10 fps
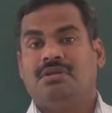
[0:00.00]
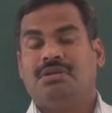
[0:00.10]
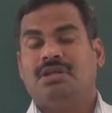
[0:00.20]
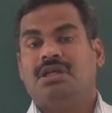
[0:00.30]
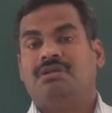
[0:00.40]

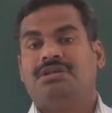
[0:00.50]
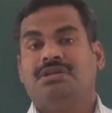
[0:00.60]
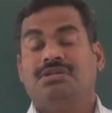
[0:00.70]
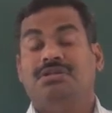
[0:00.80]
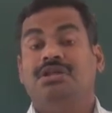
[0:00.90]

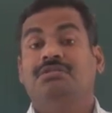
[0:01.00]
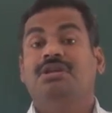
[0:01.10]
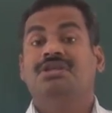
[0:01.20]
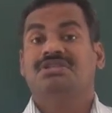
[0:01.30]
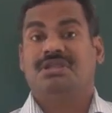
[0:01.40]
the 3
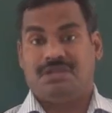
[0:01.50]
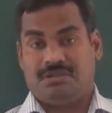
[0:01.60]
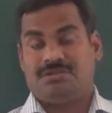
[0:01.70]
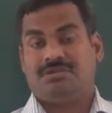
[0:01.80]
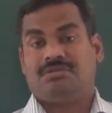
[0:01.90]
valence
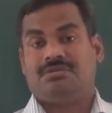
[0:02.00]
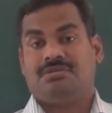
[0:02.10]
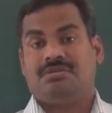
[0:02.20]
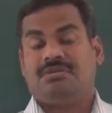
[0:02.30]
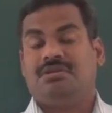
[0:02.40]
electrons.
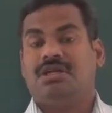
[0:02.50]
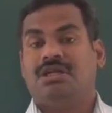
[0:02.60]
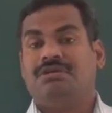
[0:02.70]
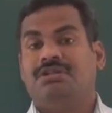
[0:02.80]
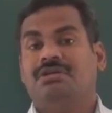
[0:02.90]
They are
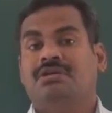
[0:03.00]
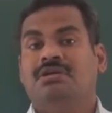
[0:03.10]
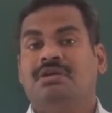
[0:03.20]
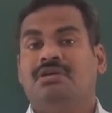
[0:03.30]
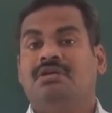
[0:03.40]
having the
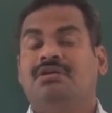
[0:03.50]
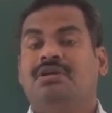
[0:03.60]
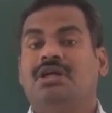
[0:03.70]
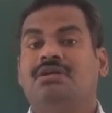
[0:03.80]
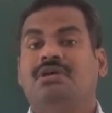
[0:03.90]

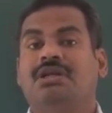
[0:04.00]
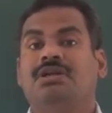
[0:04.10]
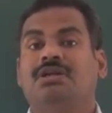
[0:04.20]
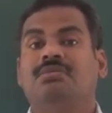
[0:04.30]
trivalent